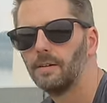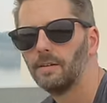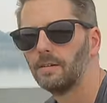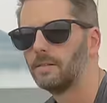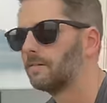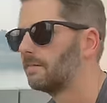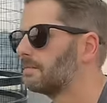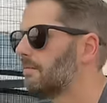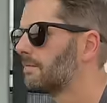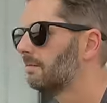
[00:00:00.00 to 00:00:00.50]
and
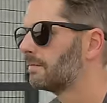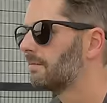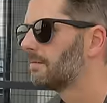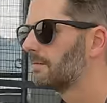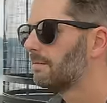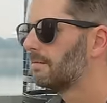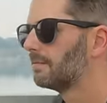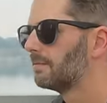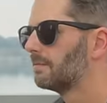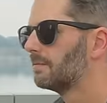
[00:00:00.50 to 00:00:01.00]
I like
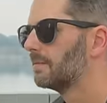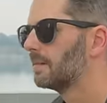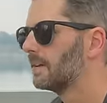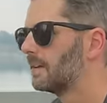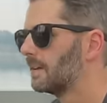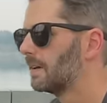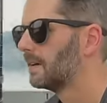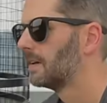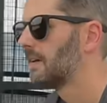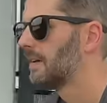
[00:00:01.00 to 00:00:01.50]
baggier shirts
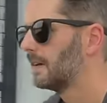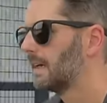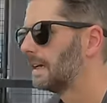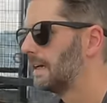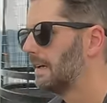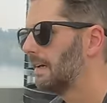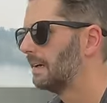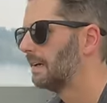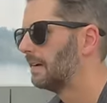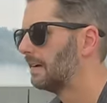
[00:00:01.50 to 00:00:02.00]
instead of
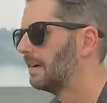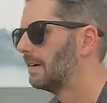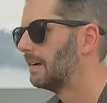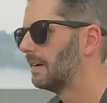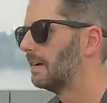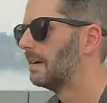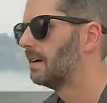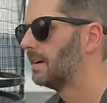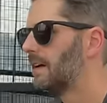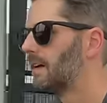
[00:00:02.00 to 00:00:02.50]
tight cycling
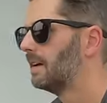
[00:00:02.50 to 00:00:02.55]
bibs,